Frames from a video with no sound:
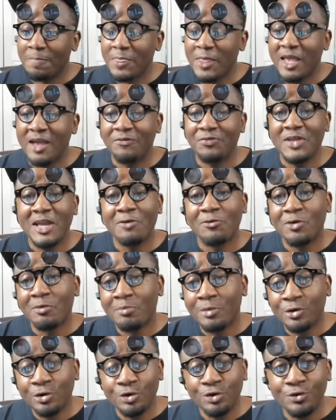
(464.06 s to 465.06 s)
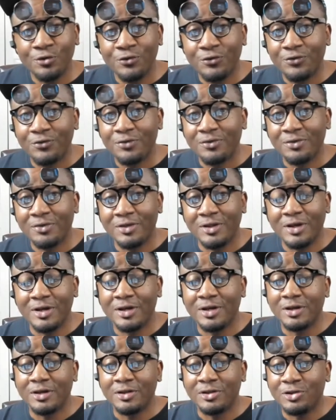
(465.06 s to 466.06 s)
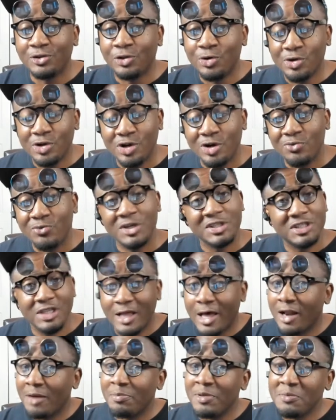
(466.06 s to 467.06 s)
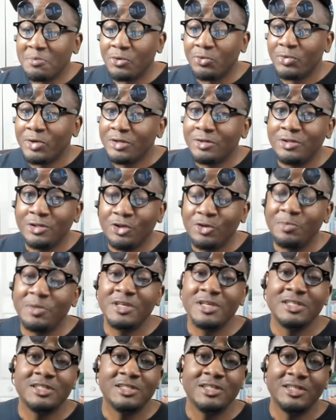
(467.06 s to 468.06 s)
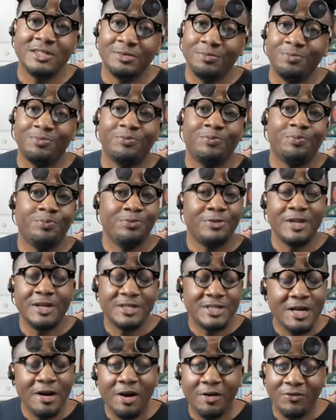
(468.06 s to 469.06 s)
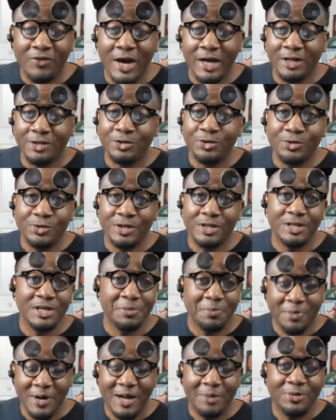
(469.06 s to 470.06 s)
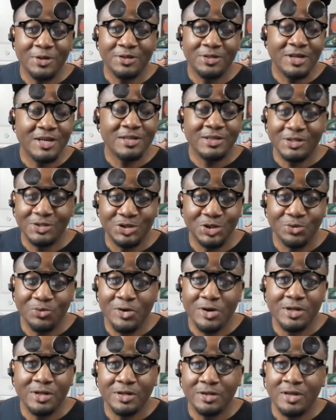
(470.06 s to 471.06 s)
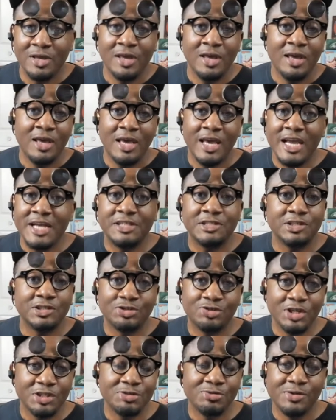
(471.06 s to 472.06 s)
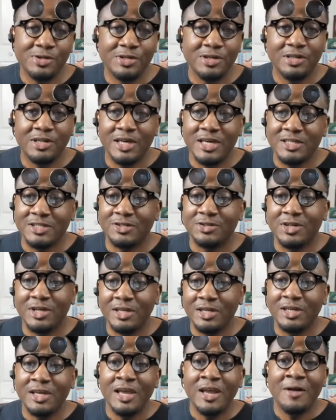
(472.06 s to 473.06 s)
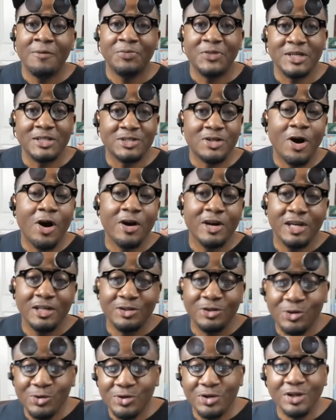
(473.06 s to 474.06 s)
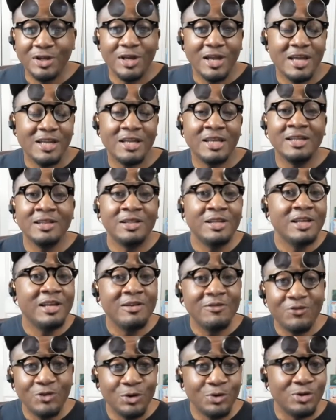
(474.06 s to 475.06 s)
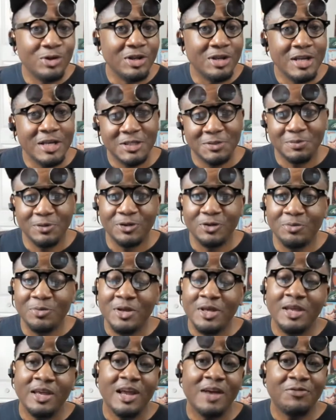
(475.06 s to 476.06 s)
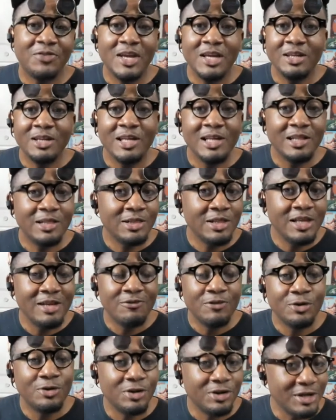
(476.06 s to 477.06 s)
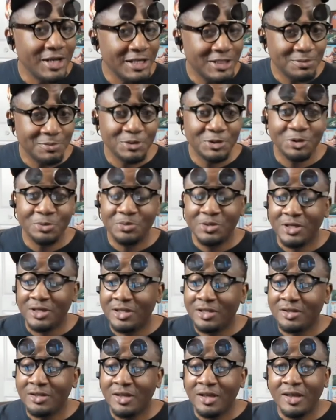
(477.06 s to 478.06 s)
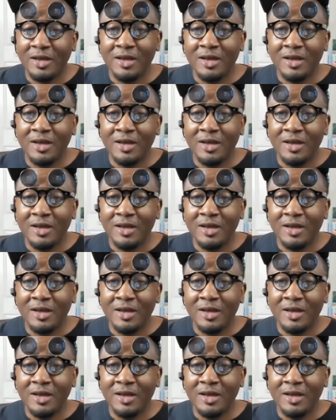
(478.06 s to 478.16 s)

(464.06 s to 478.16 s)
If they remove the Lukka, which a lot of people will do because they're terrified of Lukka, and they probably think that you're running Agent of Treachery in your deck, so they target Lukka and they leave you the Nyxbloom. If they leave you the Nyxbloom, then